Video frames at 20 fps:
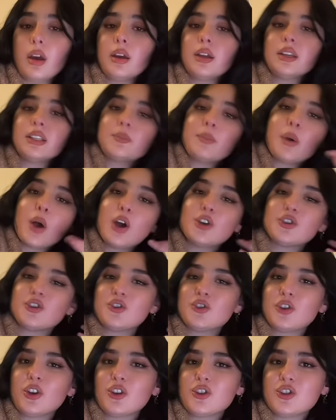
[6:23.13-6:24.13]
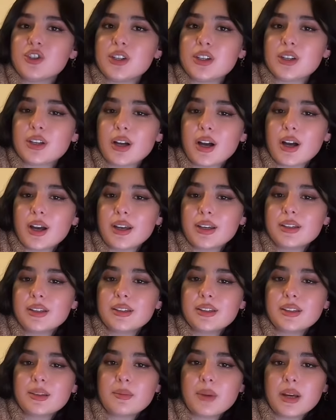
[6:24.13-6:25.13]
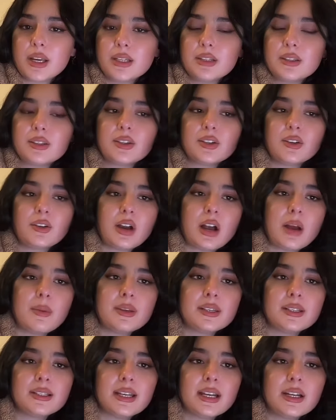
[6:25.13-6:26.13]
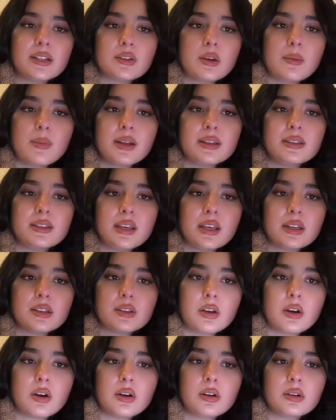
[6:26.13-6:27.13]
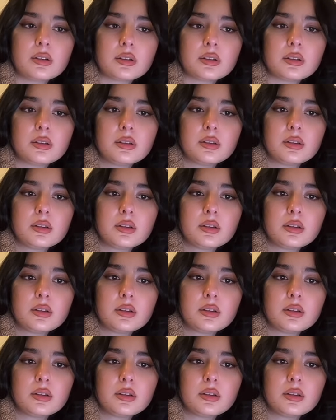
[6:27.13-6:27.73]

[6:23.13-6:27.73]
uh, it's Persian Dolgia guys my Instagram it's linked on my TikTok